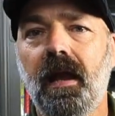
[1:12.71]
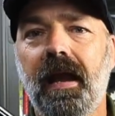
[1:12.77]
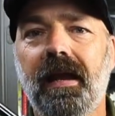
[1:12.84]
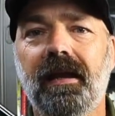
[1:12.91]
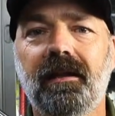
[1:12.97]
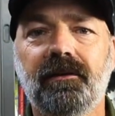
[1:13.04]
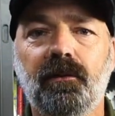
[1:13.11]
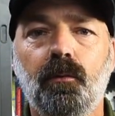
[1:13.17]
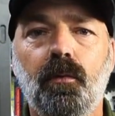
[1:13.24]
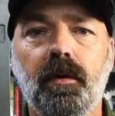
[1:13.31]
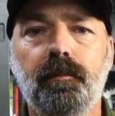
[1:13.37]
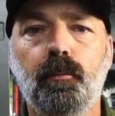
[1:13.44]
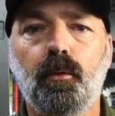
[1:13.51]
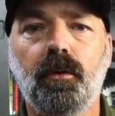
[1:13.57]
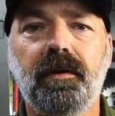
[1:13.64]
And is a
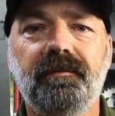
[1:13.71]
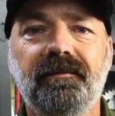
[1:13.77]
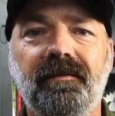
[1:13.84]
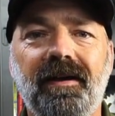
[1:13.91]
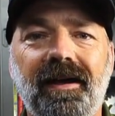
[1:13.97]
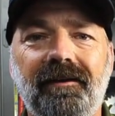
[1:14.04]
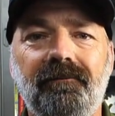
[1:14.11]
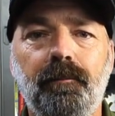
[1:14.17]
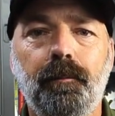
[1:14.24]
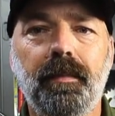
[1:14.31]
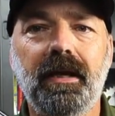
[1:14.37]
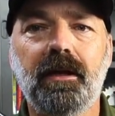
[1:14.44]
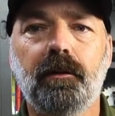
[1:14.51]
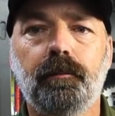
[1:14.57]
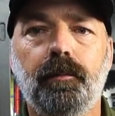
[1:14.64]
1.5
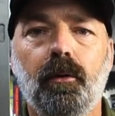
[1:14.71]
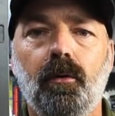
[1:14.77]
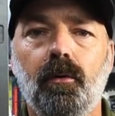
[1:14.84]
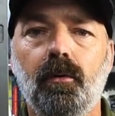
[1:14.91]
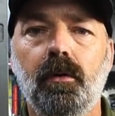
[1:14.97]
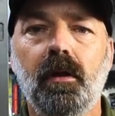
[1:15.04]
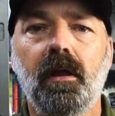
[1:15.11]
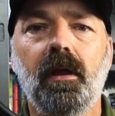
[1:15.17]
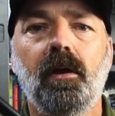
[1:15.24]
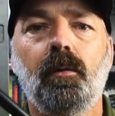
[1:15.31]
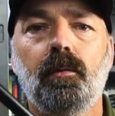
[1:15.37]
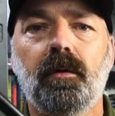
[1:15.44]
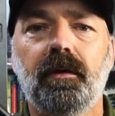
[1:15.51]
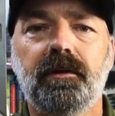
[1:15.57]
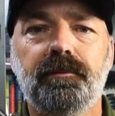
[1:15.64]
meter pole,
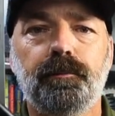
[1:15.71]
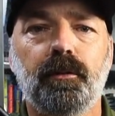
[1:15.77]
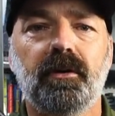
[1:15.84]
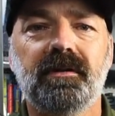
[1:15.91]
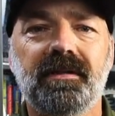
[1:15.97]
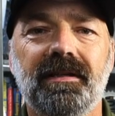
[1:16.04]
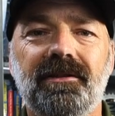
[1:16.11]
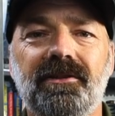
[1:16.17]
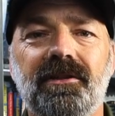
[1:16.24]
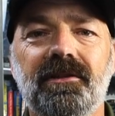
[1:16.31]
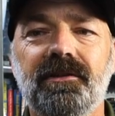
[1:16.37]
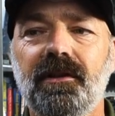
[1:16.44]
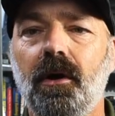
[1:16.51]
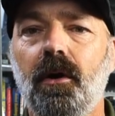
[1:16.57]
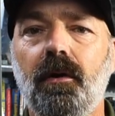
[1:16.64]
which puts it
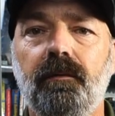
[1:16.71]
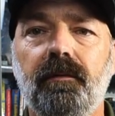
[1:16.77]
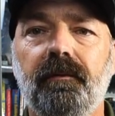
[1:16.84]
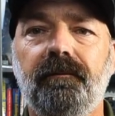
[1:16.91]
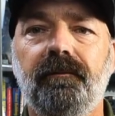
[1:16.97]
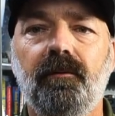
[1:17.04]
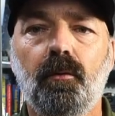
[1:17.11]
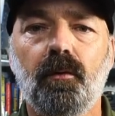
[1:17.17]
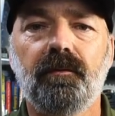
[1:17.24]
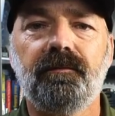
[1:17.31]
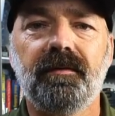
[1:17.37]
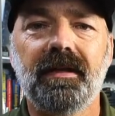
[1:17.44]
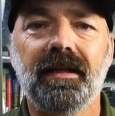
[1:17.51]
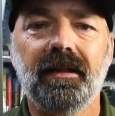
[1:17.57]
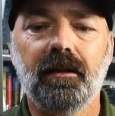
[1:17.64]
just over 4
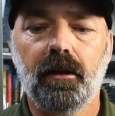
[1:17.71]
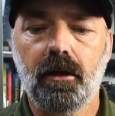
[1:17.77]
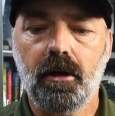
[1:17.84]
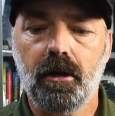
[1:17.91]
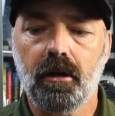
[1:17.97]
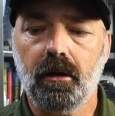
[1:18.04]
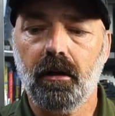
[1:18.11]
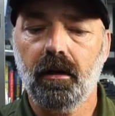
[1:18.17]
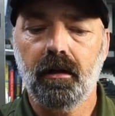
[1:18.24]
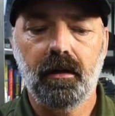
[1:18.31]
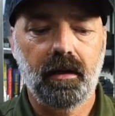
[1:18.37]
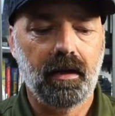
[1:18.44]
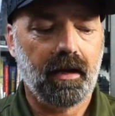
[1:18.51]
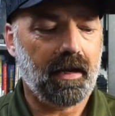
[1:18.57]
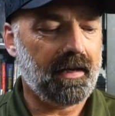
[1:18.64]
feet long.
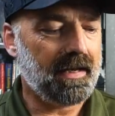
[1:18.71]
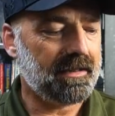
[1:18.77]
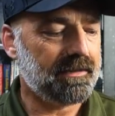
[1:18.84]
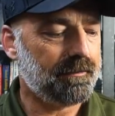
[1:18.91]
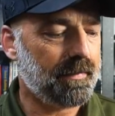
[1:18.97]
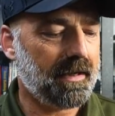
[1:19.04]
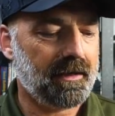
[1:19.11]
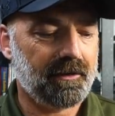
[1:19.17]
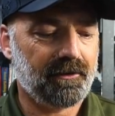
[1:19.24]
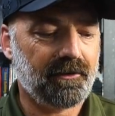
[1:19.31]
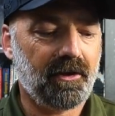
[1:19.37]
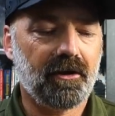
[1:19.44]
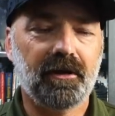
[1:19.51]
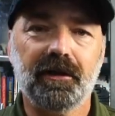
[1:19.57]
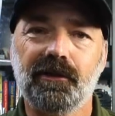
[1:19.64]
And that's about as
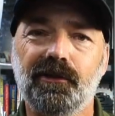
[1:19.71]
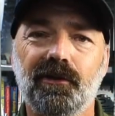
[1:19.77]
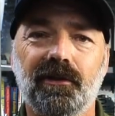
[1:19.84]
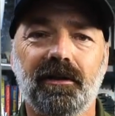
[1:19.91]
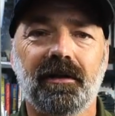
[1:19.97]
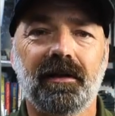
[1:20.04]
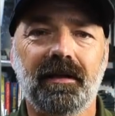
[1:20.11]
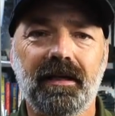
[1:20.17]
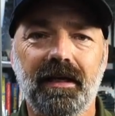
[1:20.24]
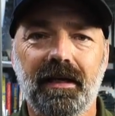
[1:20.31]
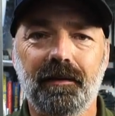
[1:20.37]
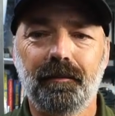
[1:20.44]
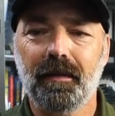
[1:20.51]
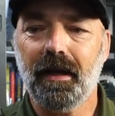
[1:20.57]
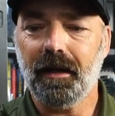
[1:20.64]
long as you're going to need,
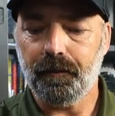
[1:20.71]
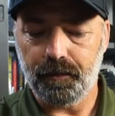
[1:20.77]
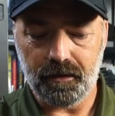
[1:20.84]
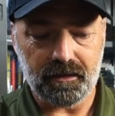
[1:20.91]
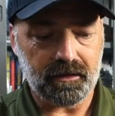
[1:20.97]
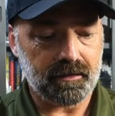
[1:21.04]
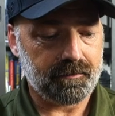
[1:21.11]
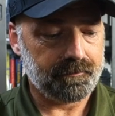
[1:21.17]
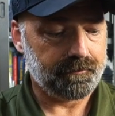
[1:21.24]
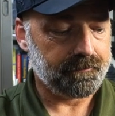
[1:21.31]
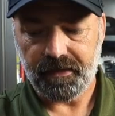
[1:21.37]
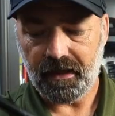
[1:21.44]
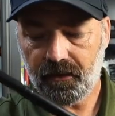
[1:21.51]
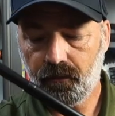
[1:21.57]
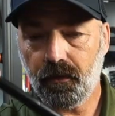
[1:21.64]
in my opinion.
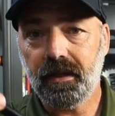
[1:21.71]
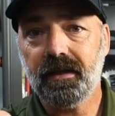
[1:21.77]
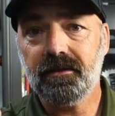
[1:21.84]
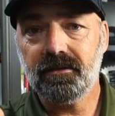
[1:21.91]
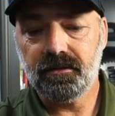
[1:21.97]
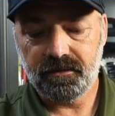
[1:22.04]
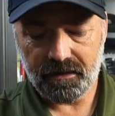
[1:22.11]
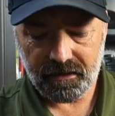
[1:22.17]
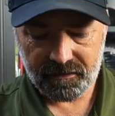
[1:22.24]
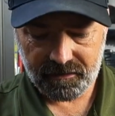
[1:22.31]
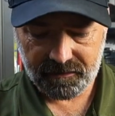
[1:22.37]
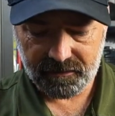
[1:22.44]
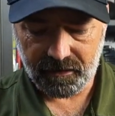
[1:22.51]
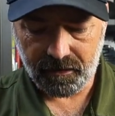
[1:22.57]
Now the way that you set this